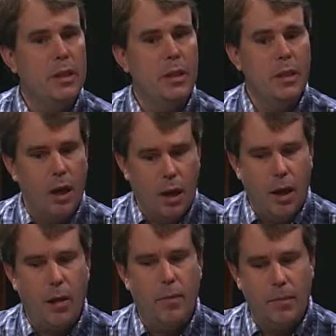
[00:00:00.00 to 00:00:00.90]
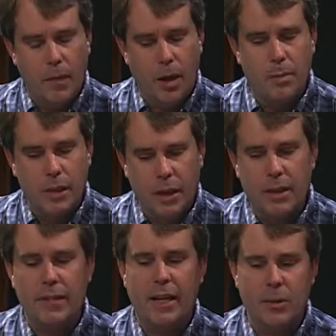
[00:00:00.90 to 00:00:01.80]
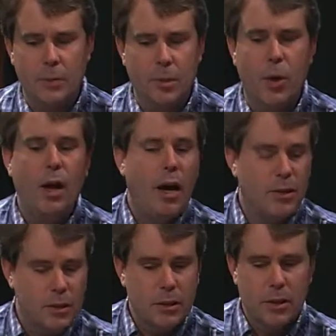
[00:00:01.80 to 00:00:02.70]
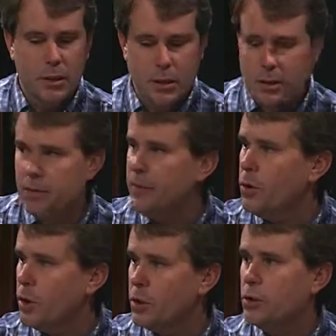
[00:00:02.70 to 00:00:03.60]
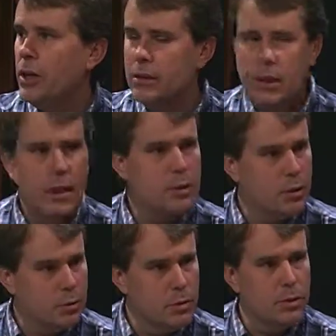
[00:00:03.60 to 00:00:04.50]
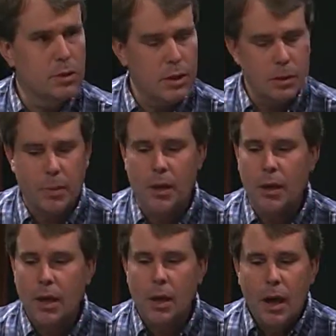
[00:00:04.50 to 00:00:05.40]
Costuming. Um, um, definitely had some people. Obviously, the the symphony orchestra has a lot of yeah. students right, as a part. Right.